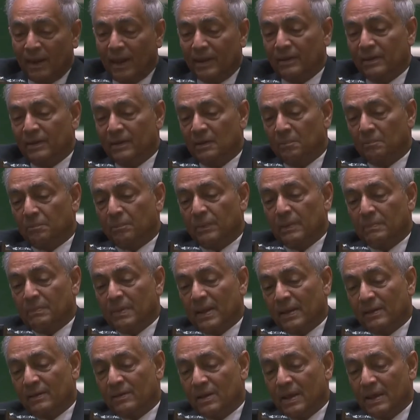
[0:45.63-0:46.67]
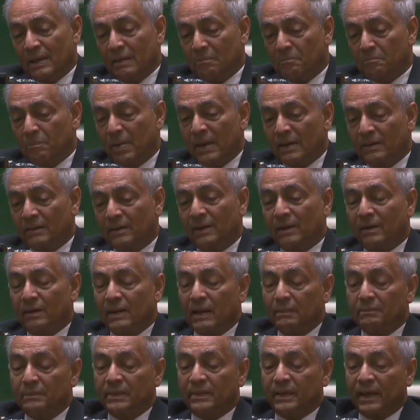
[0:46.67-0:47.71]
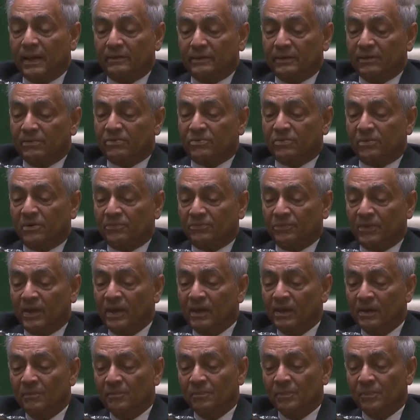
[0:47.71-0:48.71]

and an impending climate catastrophe,